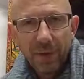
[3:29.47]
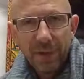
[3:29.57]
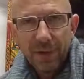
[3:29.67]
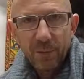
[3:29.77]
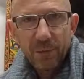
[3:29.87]
I
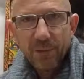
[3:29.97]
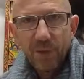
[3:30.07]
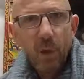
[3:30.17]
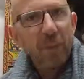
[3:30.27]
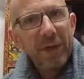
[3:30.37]
mean, there were
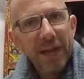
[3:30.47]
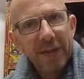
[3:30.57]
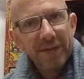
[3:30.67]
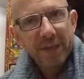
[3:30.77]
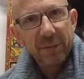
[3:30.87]
so many
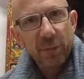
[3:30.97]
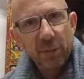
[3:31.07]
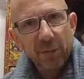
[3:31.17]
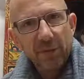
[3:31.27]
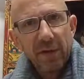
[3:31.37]
antique
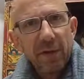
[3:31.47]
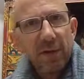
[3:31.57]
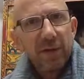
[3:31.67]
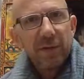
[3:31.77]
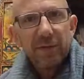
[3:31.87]
bowls,
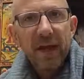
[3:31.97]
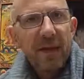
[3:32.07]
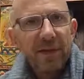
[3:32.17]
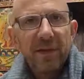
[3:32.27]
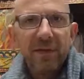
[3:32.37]

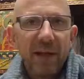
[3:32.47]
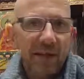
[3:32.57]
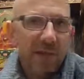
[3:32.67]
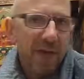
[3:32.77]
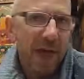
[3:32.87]
tens and
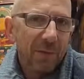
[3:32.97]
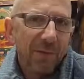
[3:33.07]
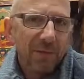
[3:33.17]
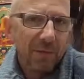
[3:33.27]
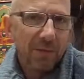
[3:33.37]
tens of
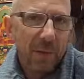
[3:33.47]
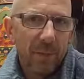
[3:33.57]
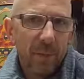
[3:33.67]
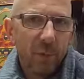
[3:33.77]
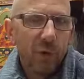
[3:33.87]
thousands of
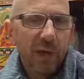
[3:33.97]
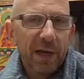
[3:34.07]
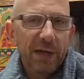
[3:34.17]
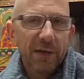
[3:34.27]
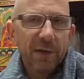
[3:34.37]
them were
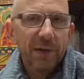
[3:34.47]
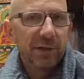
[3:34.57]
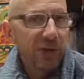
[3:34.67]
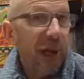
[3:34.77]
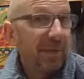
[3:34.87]
in
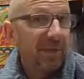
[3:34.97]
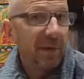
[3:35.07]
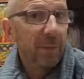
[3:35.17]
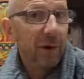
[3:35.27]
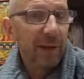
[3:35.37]
shops in
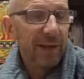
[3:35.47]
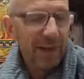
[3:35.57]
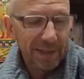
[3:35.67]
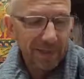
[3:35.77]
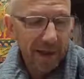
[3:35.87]
Nepal at
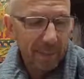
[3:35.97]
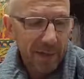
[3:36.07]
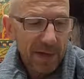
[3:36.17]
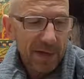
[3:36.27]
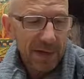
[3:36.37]
any time.
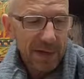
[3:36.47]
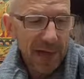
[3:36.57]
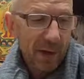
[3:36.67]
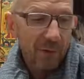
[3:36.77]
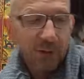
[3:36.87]

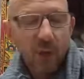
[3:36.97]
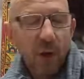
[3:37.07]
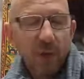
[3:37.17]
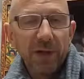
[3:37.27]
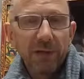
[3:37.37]
Now you
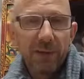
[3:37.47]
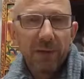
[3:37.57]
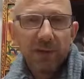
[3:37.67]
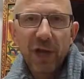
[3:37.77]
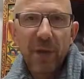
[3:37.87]
go into
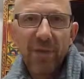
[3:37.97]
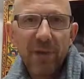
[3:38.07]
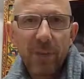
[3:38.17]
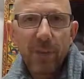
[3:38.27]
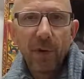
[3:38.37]
the shops
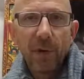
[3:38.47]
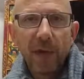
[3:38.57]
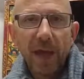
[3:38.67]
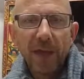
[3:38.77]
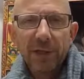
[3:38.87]
in
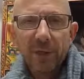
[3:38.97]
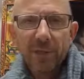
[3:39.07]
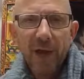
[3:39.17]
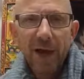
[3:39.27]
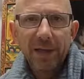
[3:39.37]
Nepal and you
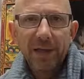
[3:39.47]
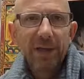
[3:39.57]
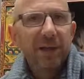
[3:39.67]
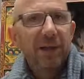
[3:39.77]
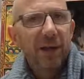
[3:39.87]
find
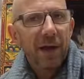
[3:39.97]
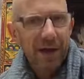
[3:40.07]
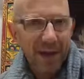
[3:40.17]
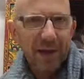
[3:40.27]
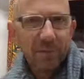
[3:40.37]
a
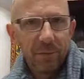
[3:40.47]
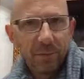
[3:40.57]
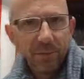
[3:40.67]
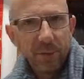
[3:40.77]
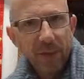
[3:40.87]

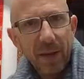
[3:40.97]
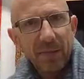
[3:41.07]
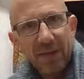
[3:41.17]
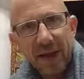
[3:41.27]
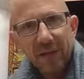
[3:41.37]
handful,
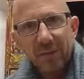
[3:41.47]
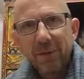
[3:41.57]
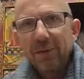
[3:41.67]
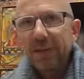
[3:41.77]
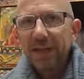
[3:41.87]
sometimes 10,
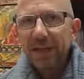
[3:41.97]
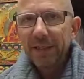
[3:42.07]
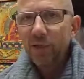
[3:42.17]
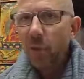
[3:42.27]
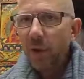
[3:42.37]

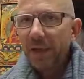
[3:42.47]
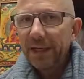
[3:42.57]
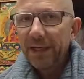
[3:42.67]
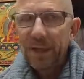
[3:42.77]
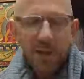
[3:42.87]
15, 20.